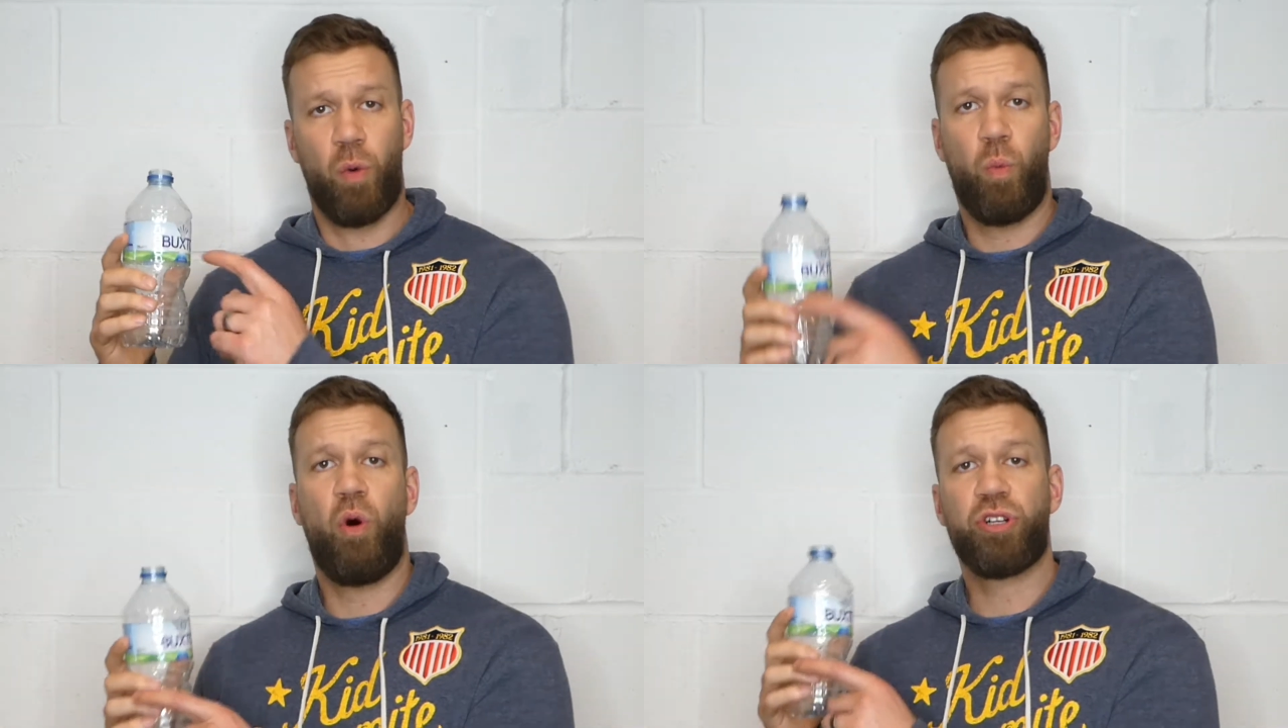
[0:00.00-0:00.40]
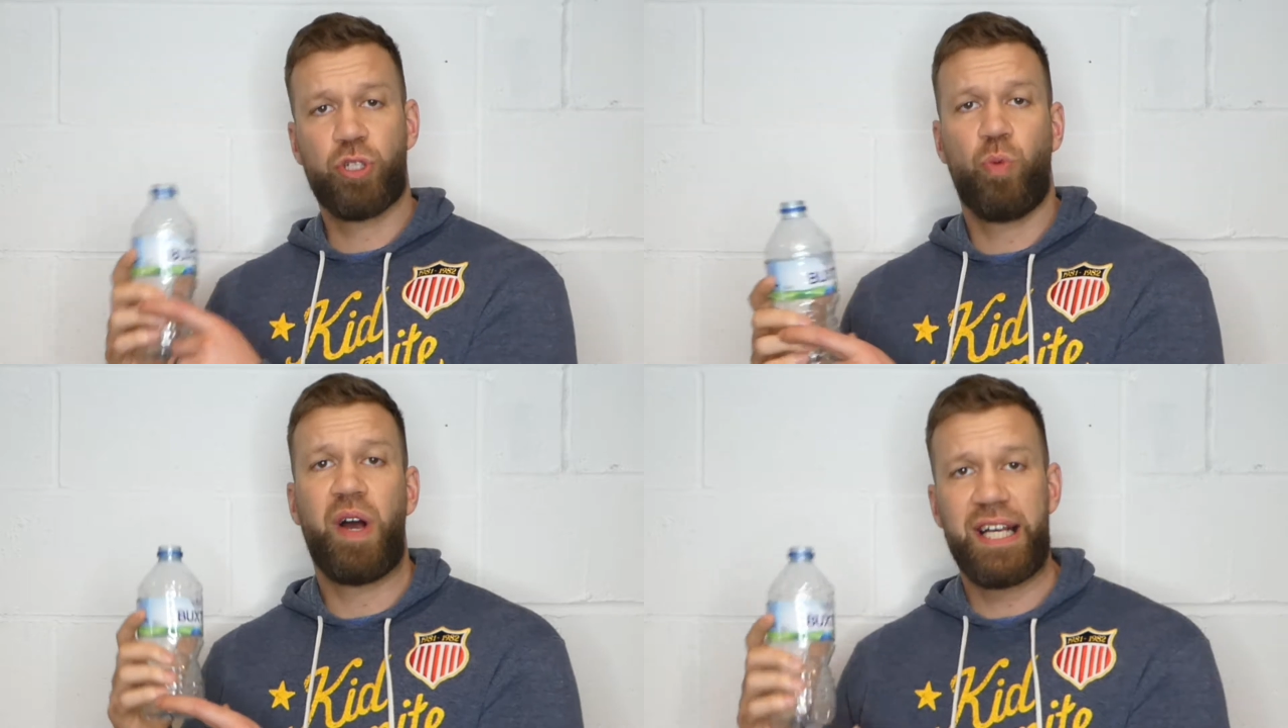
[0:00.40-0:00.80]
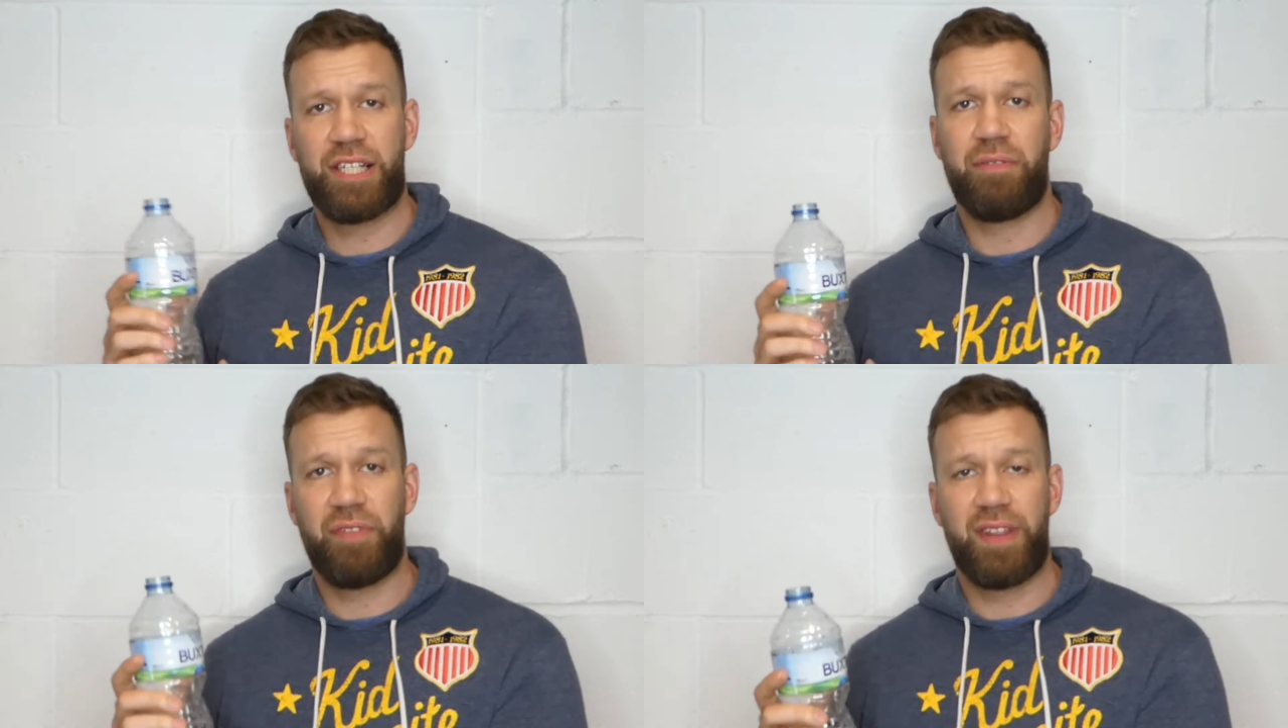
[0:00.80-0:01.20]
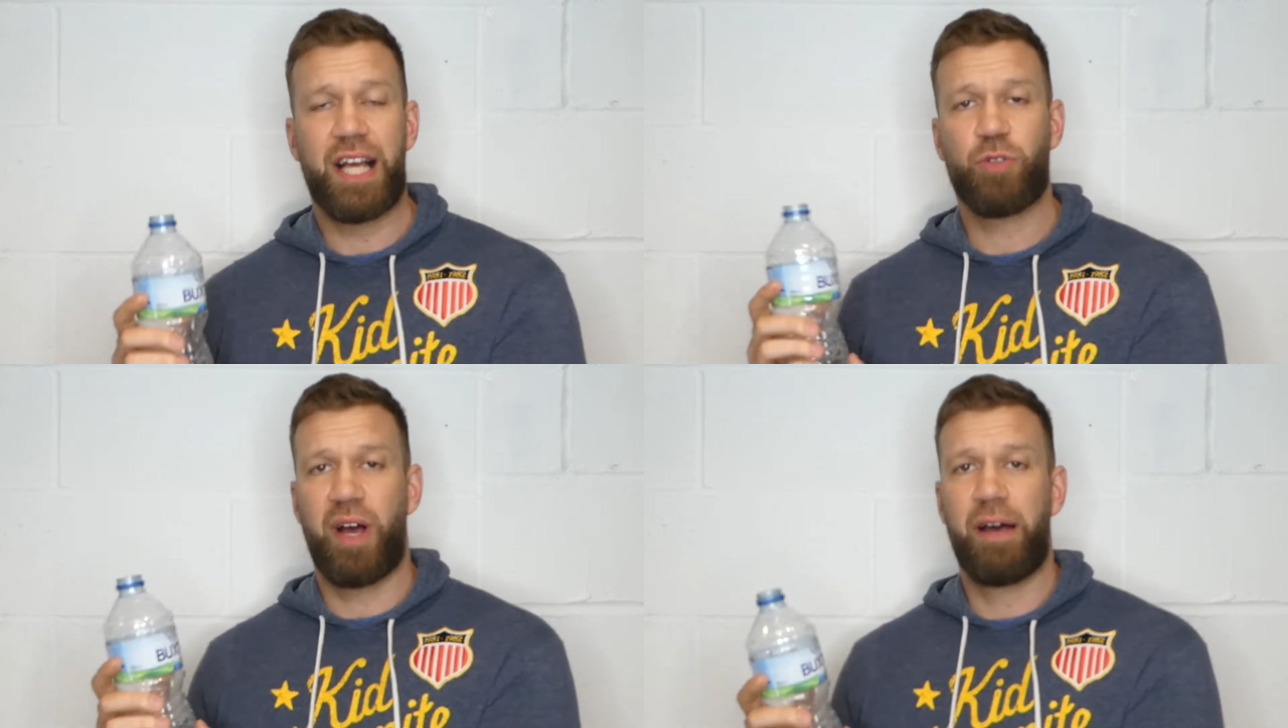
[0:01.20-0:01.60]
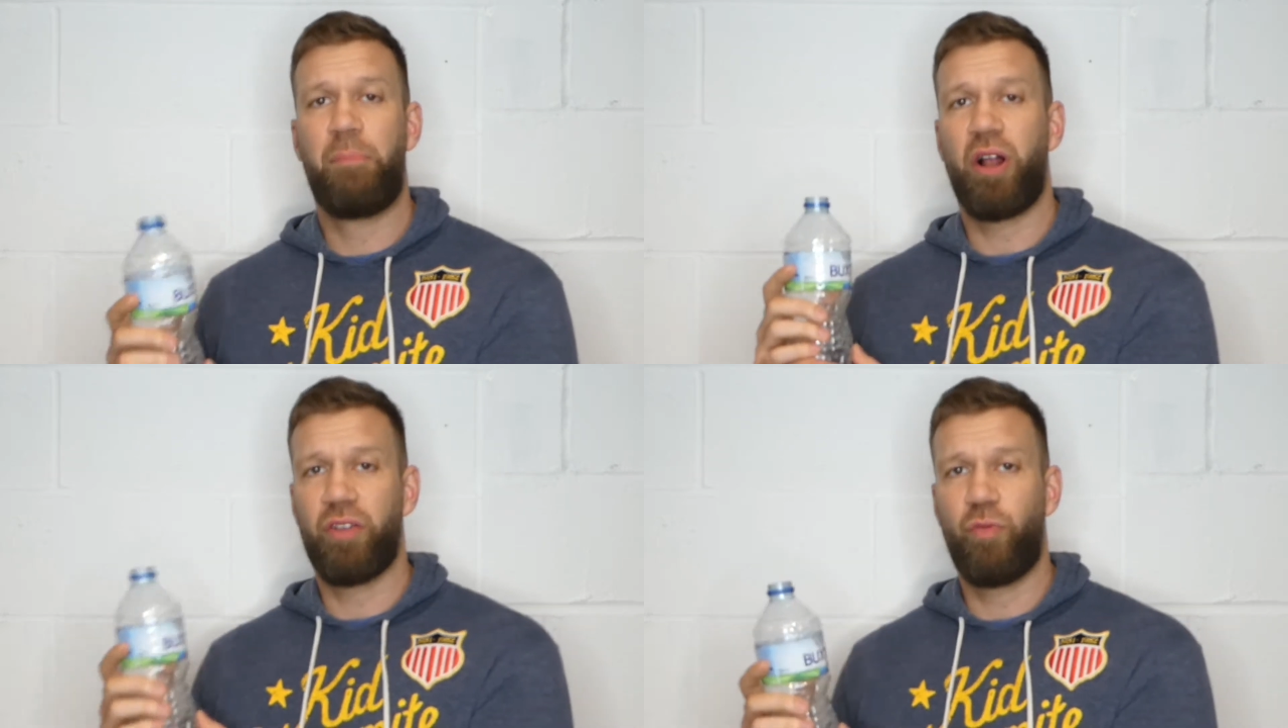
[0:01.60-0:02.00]
Water weighs something, that's why a
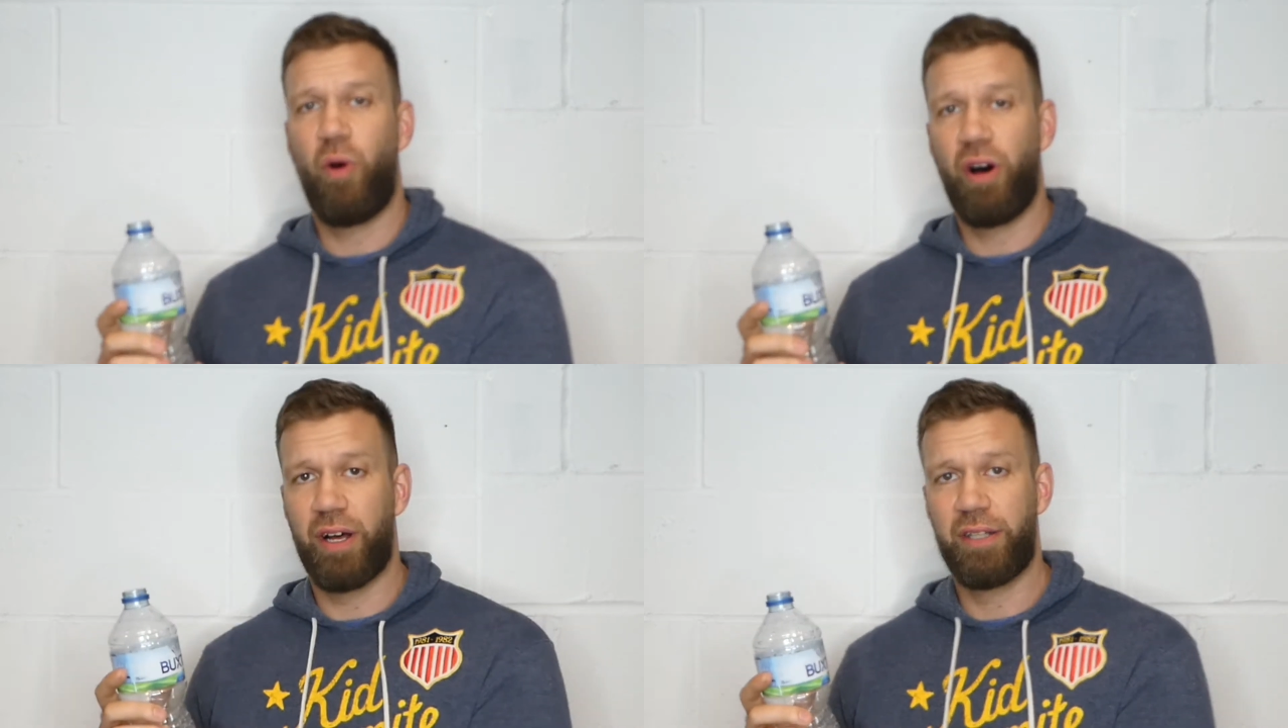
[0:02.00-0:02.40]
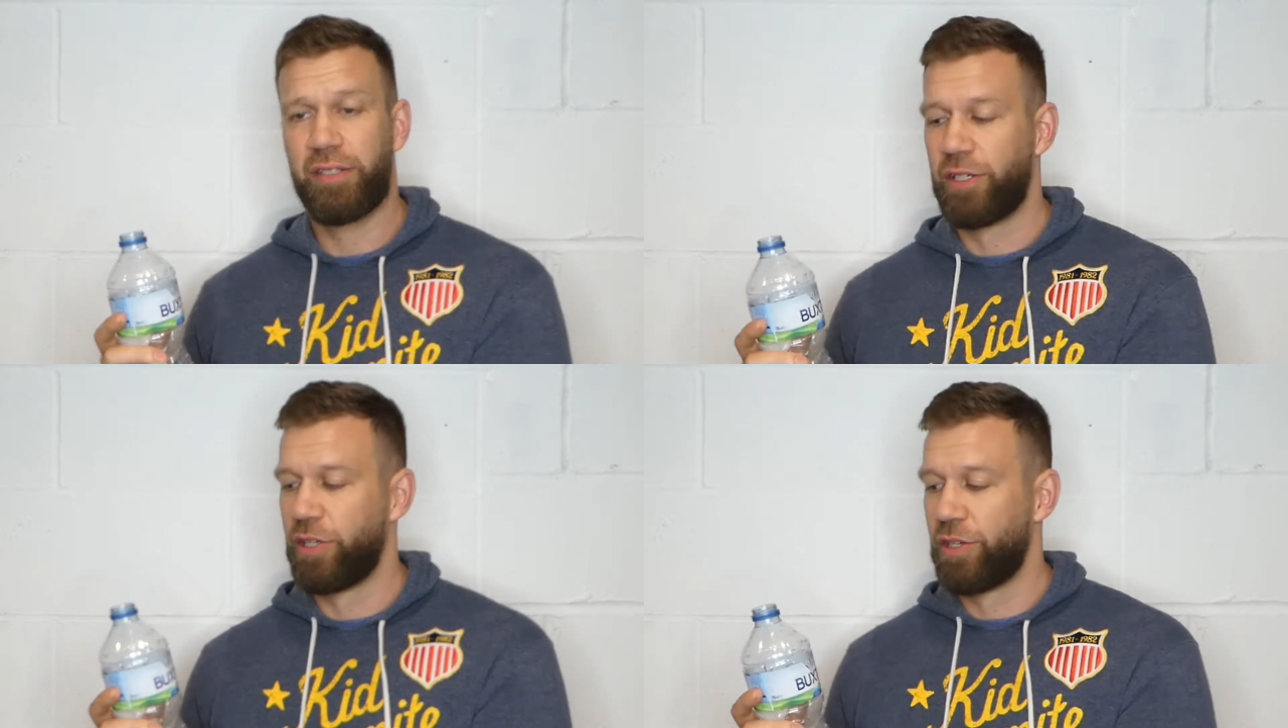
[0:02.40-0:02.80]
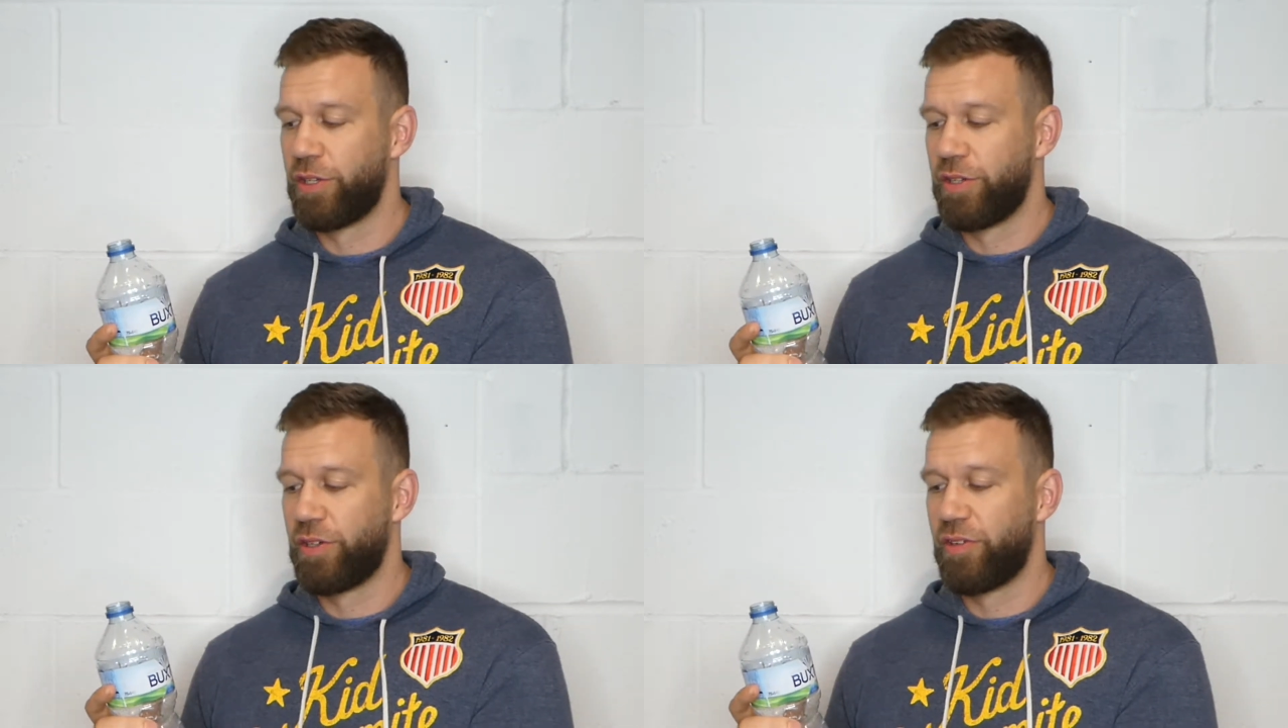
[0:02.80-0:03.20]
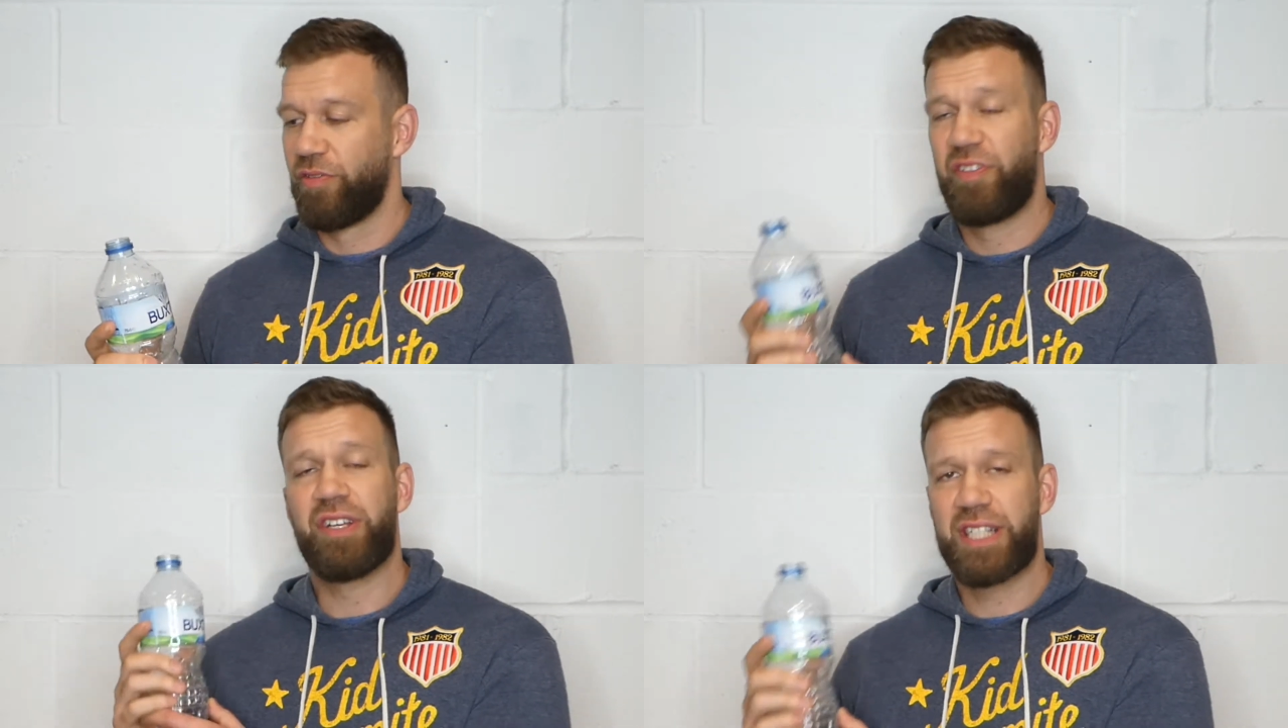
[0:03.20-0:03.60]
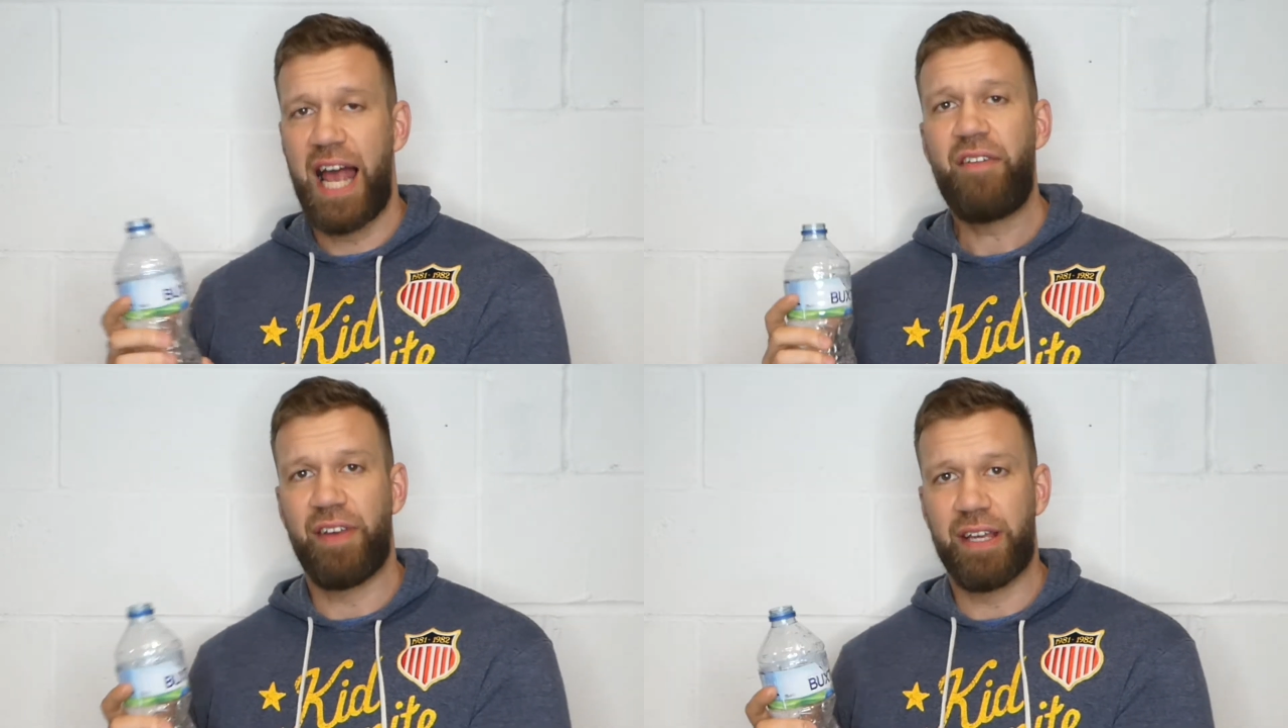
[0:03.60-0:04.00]
bottle of water feels
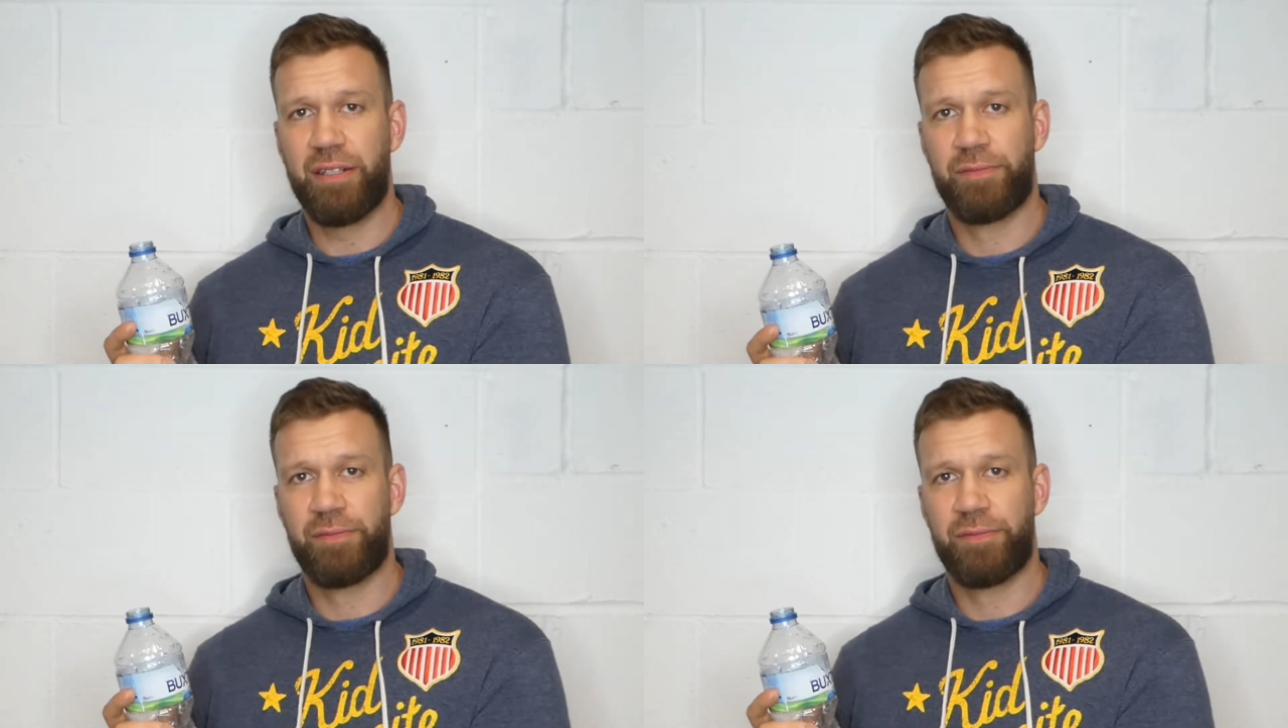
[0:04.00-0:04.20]
heavy.